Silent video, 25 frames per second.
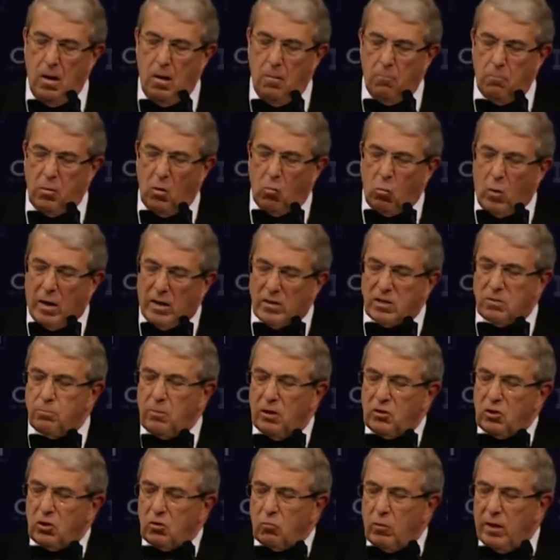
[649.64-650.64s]
But whilst
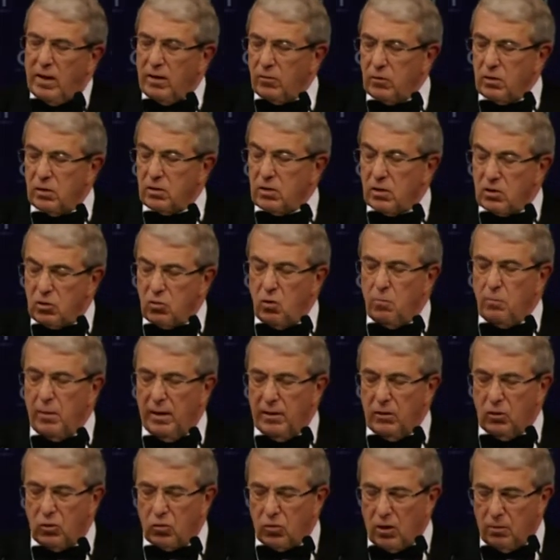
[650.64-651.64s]
much around us has
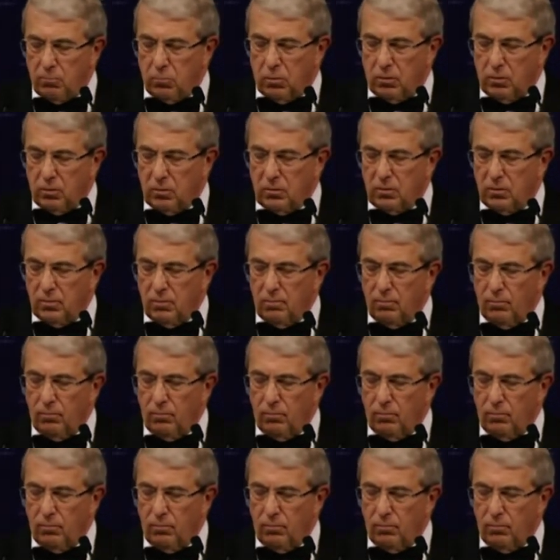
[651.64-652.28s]
remained troubled,